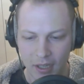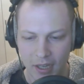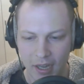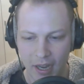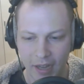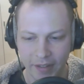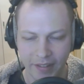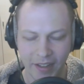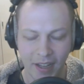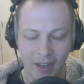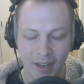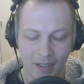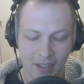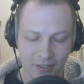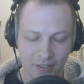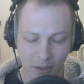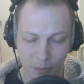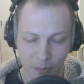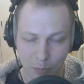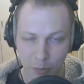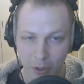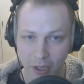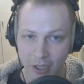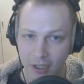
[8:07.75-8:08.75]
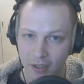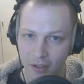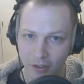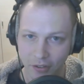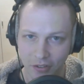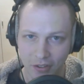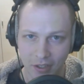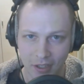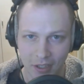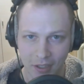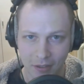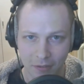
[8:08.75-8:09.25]
And that gets it pretty
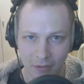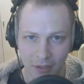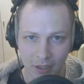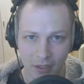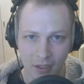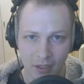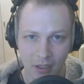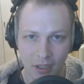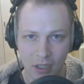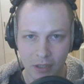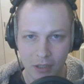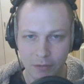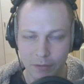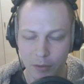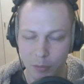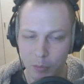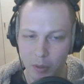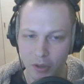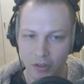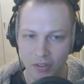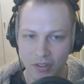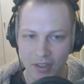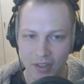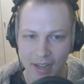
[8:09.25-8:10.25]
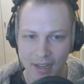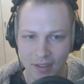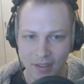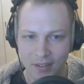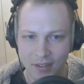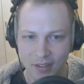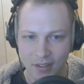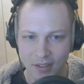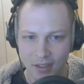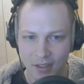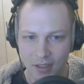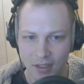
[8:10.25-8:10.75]
close to even. For most
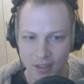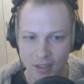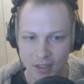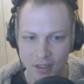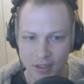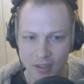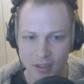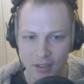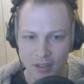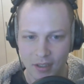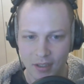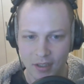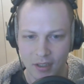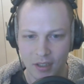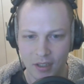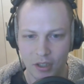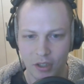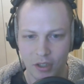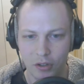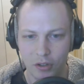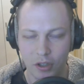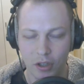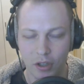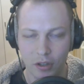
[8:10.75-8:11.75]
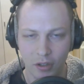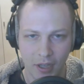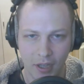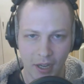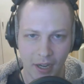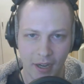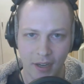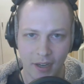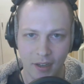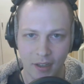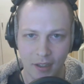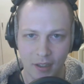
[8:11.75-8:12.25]
decks, you don't
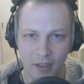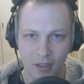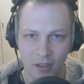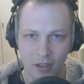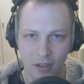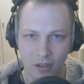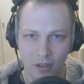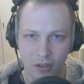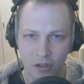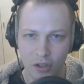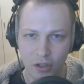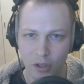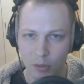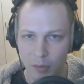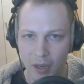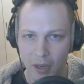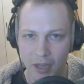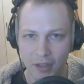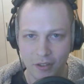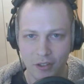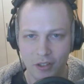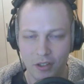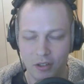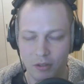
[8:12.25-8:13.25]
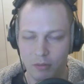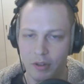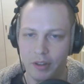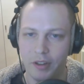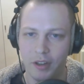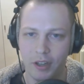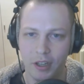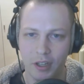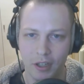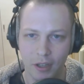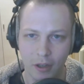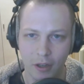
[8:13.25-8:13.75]
care too much whether
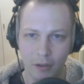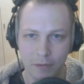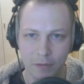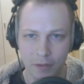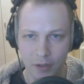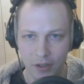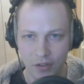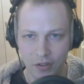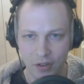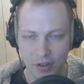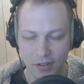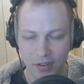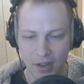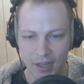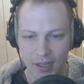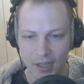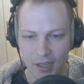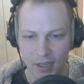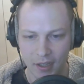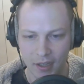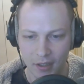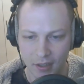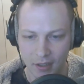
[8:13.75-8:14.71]
you go first or second.